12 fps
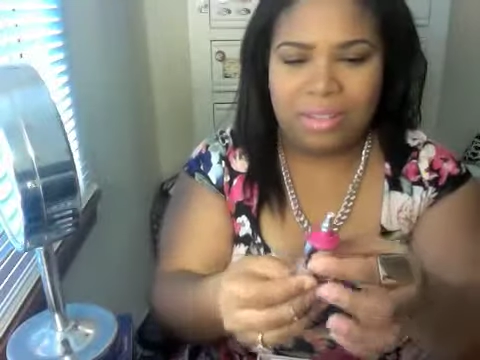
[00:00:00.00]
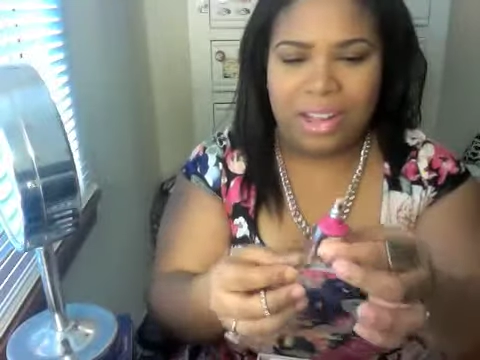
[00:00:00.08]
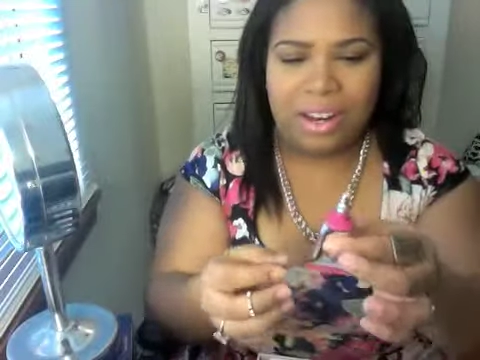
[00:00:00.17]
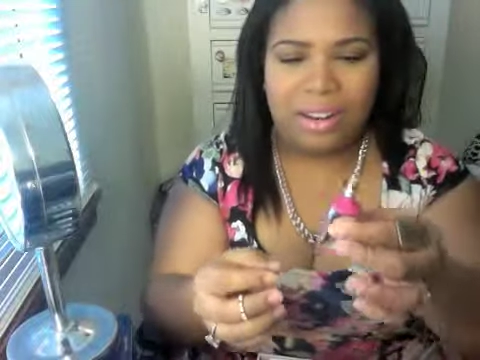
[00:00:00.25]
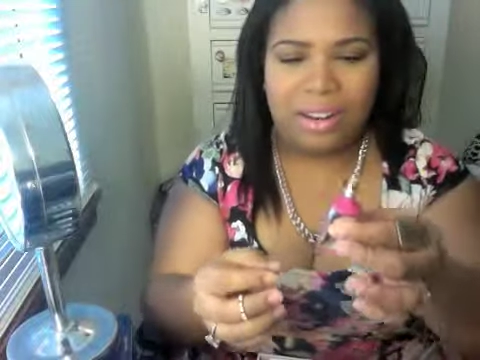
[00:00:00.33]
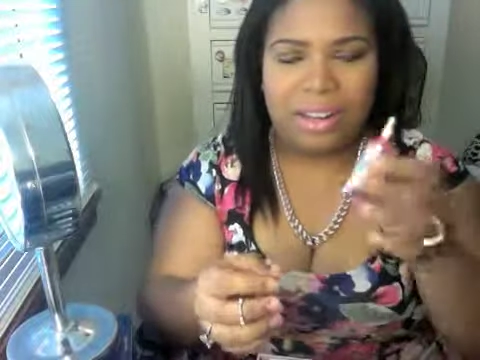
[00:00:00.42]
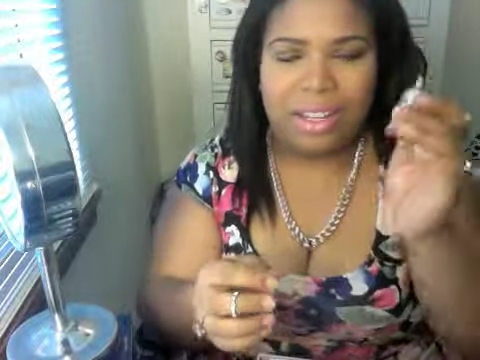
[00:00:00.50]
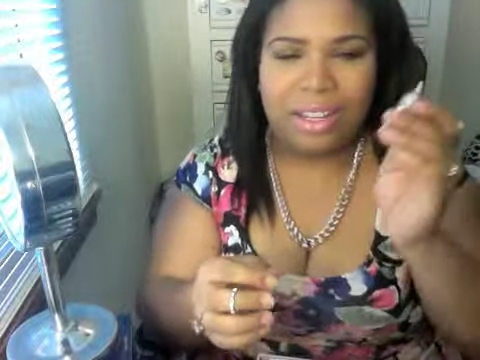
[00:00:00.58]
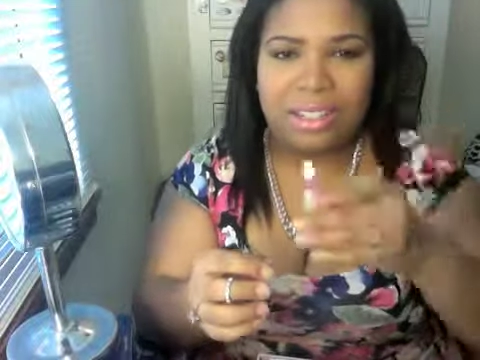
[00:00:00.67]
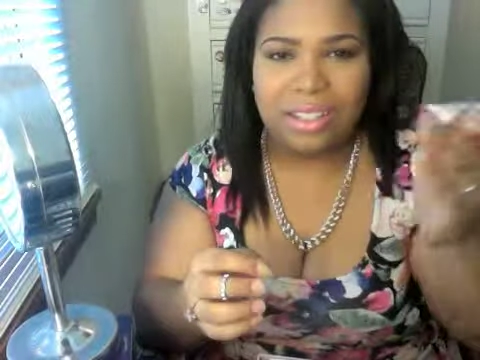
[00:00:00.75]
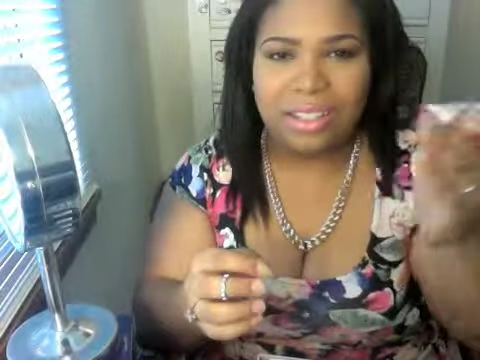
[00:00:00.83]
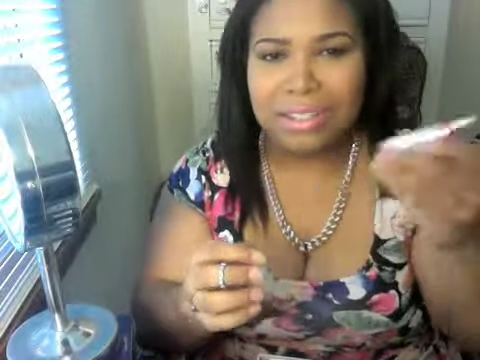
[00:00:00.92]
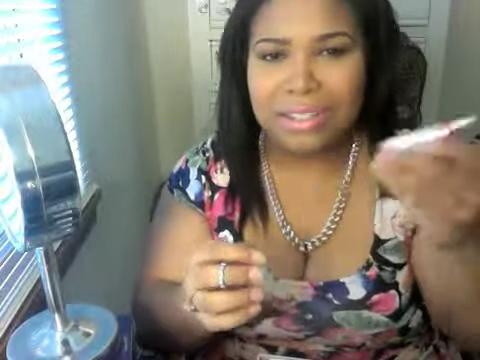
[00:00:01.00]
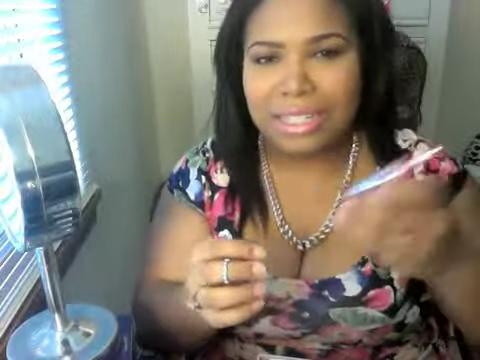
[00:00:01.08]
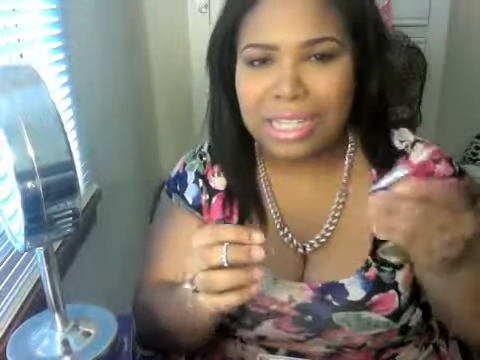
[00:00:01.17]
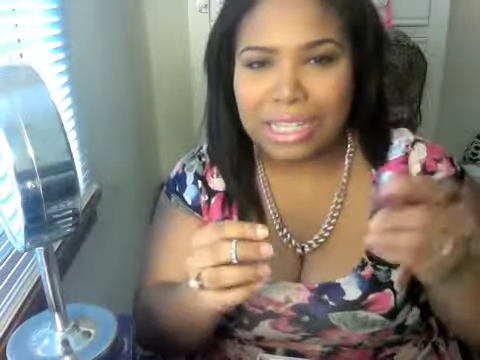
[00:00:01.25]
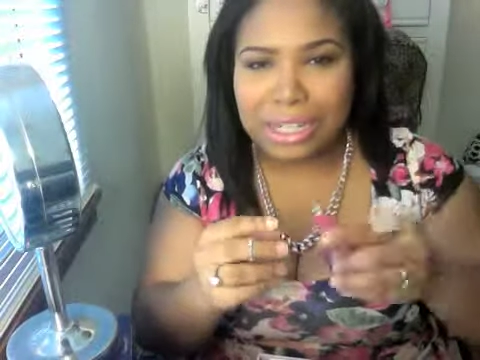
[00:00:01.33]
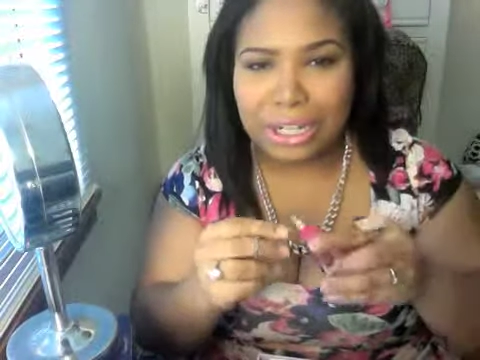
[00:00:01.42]
I don't know, like a
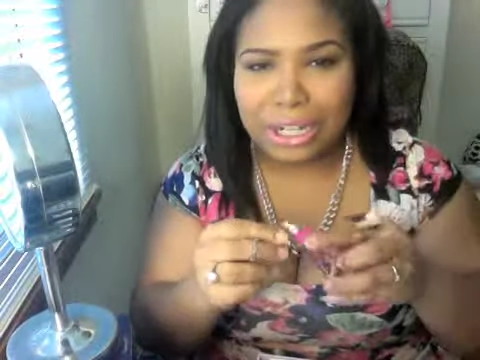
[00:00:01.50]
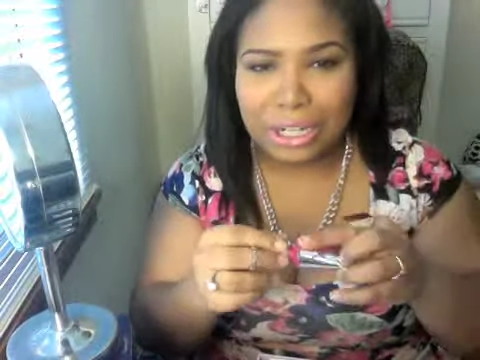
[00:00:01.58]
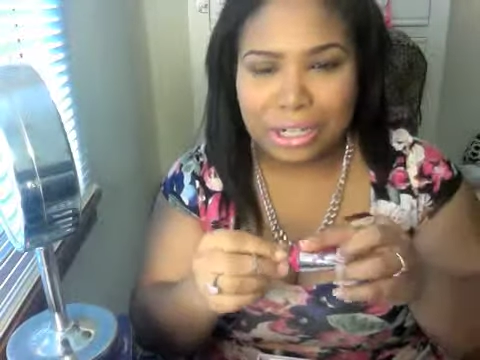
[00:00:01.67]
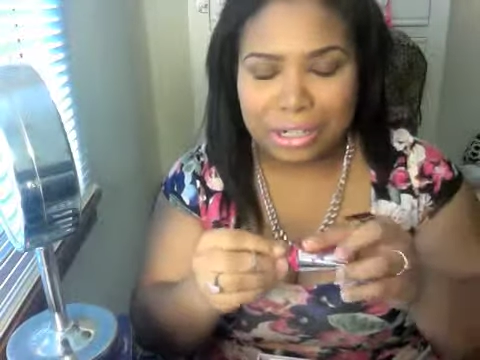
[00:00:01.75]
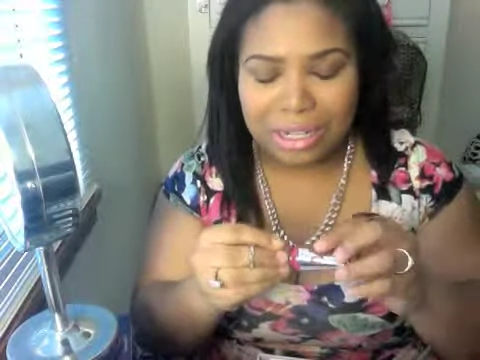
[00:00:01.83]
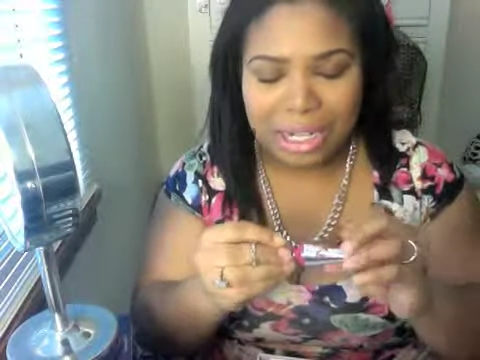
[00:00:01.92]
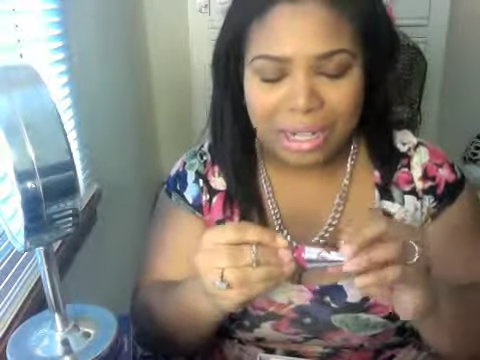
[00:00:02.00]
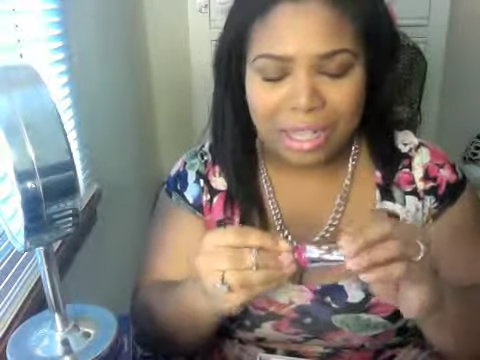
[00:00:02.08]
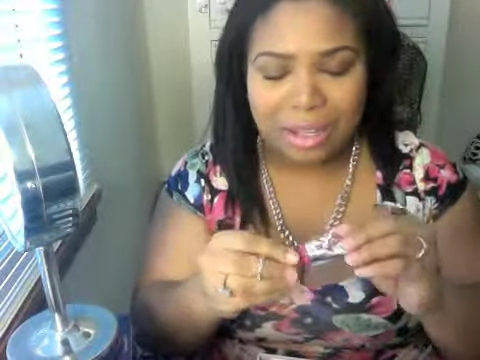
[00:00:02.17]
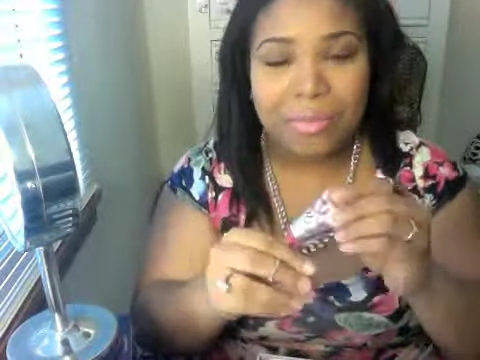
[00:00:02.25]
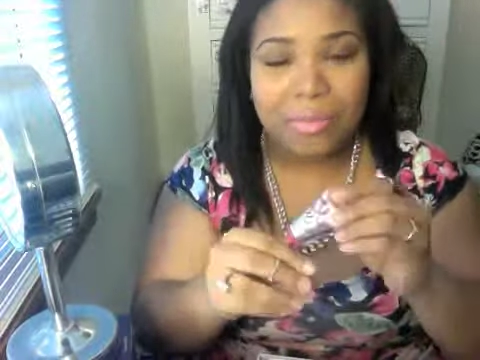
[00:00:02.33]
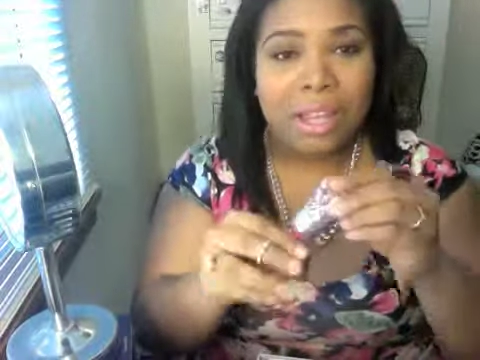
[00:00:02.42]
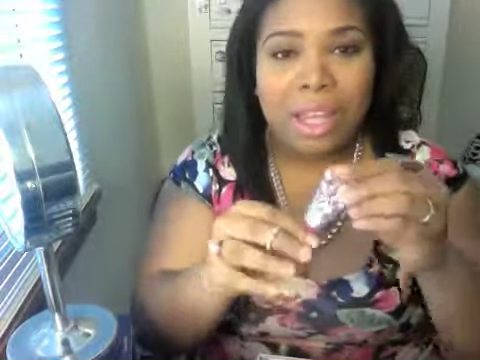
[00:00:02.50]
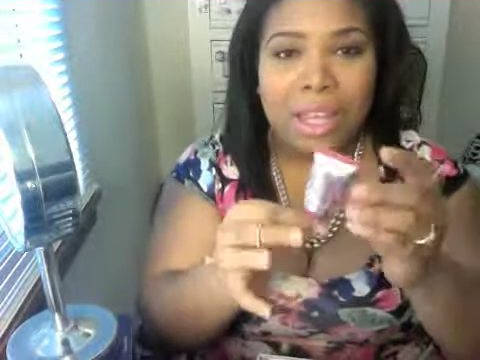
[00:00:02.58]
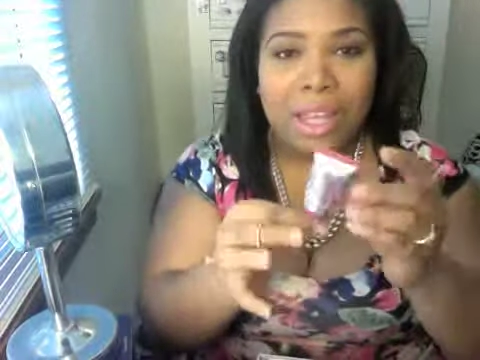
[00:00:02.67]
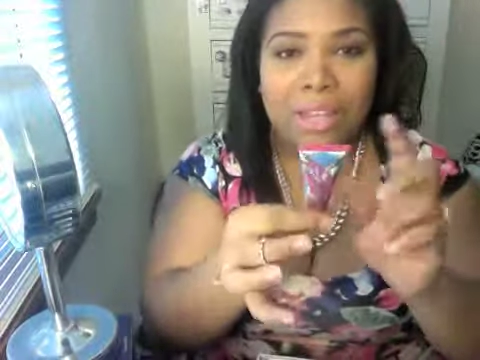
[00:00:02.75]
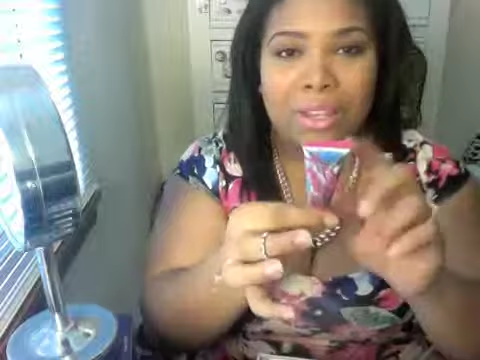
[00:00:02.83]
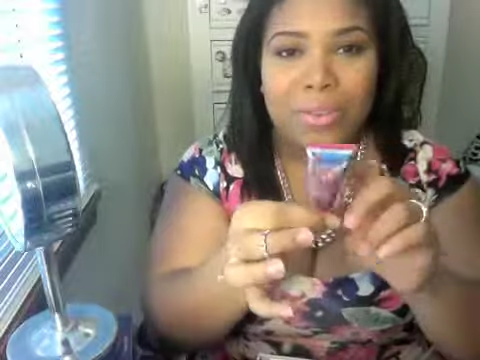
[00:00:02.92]
concealer or anything
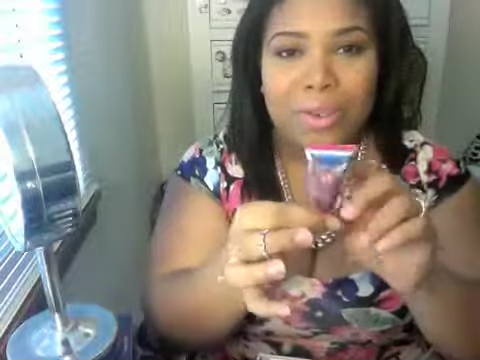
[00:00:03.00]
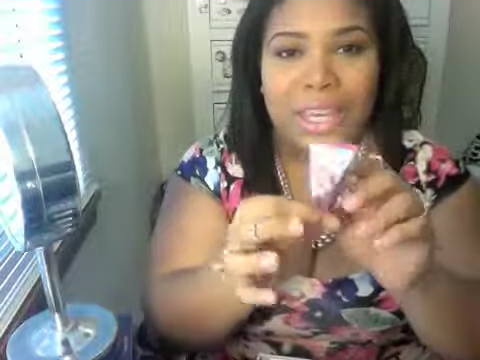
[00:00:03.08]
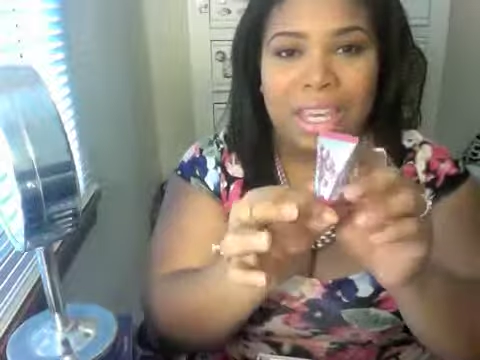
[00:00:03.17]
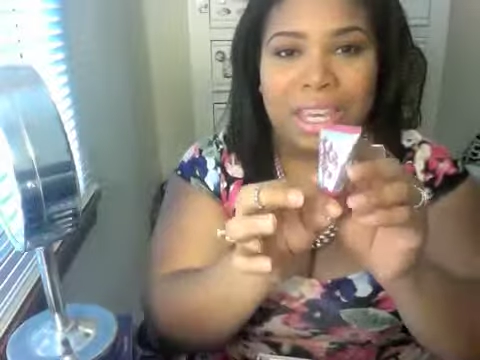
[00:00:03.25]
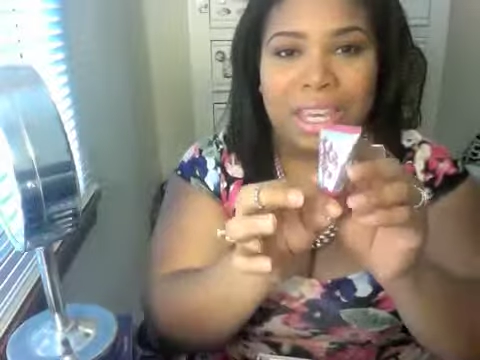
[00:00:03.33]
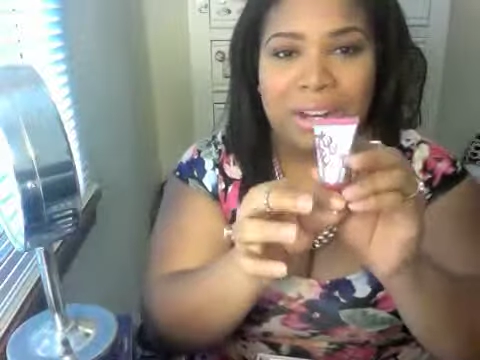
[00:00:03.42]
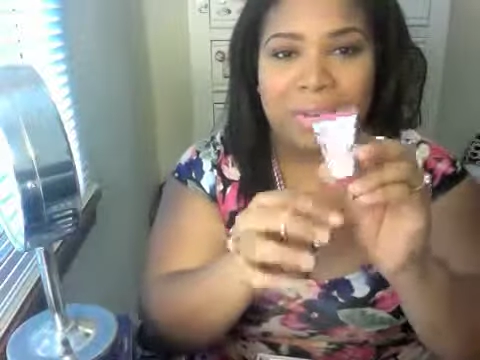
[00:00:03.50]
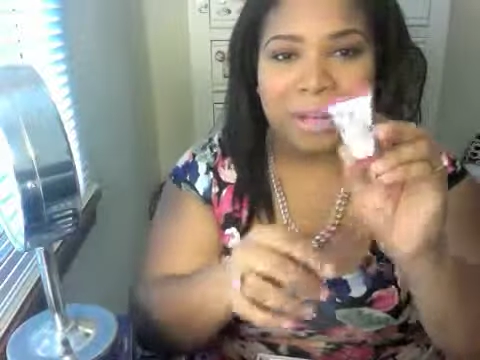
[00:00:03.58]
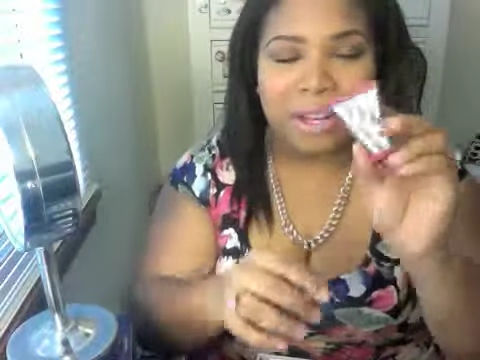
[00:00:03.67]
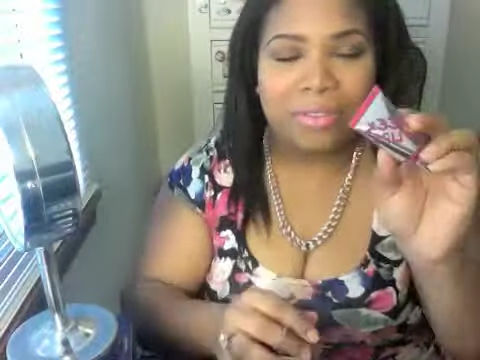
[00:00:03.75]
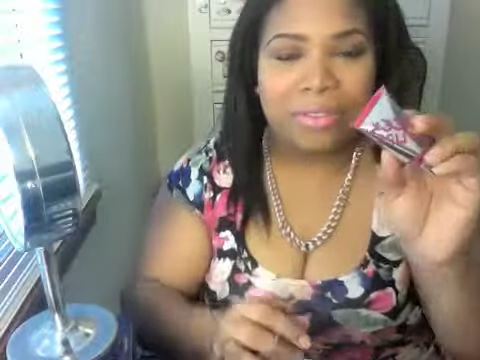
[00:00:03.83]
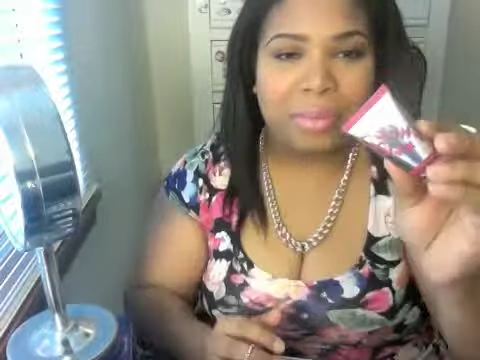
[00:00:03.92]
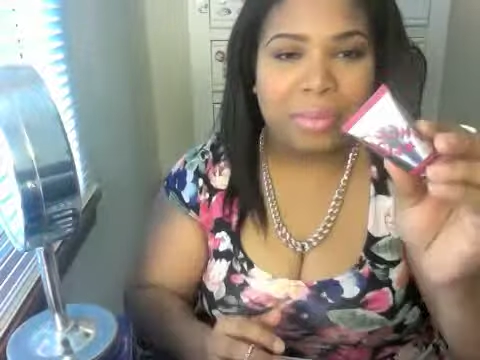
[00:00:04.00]
you get or whatever.